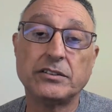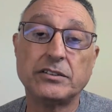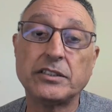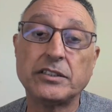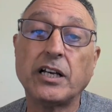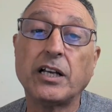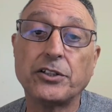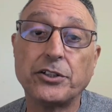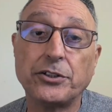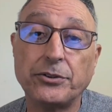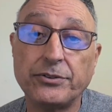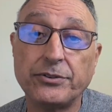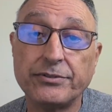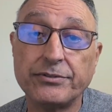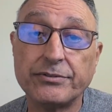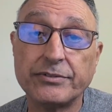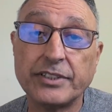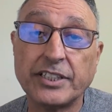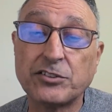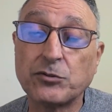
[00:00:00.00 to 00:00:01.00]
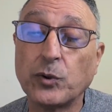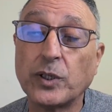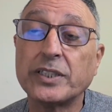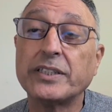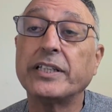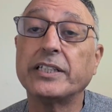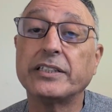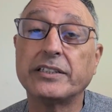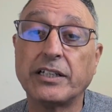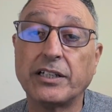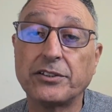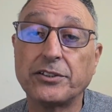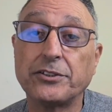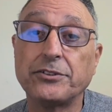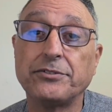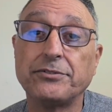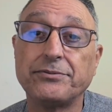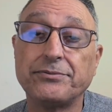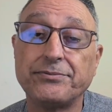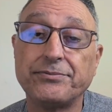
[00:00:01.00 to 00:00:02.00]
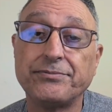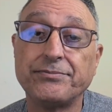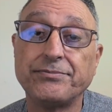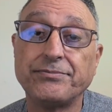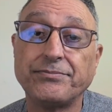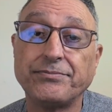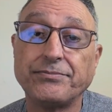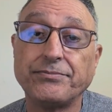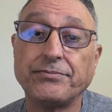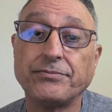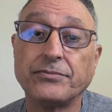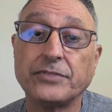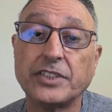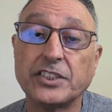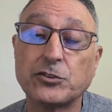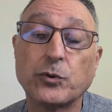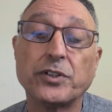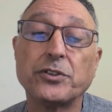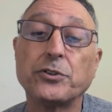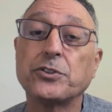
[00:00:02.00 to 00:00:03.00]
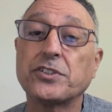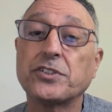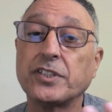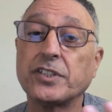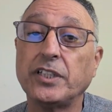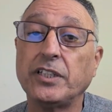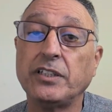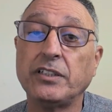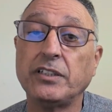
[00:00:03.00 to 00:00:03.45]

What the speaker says: tell you. That's what they tell you. That's what you see.